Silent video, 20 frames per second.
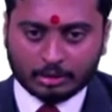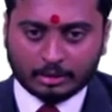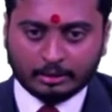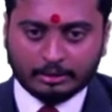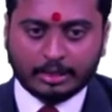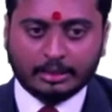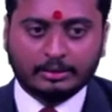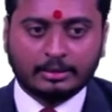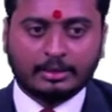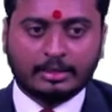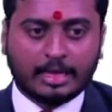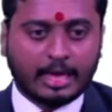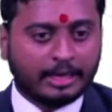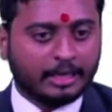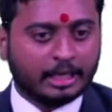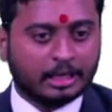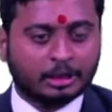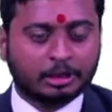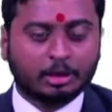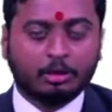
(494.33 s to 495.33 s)
then the
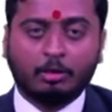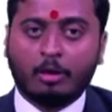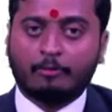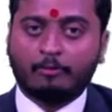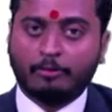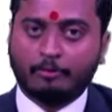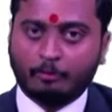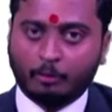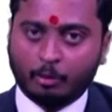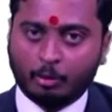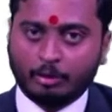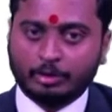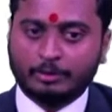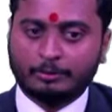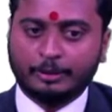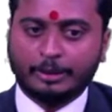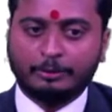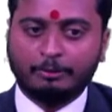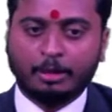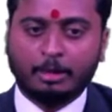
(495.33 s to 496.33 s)
direction of a force
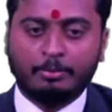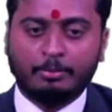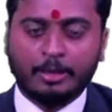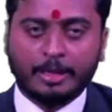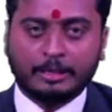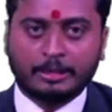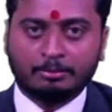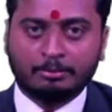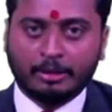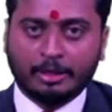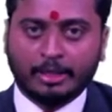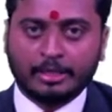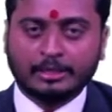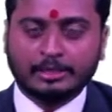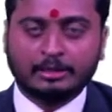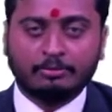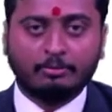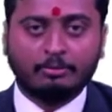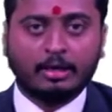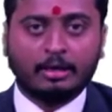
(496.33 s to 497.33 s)
which will be
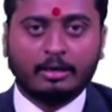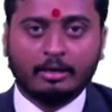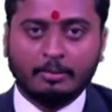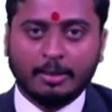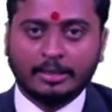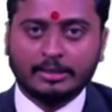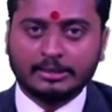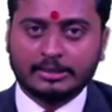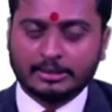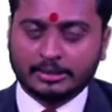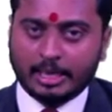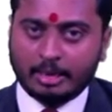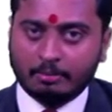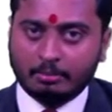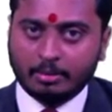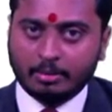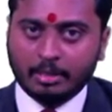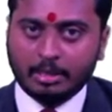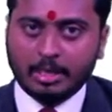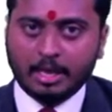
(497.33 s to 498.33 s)
experienced will remain same,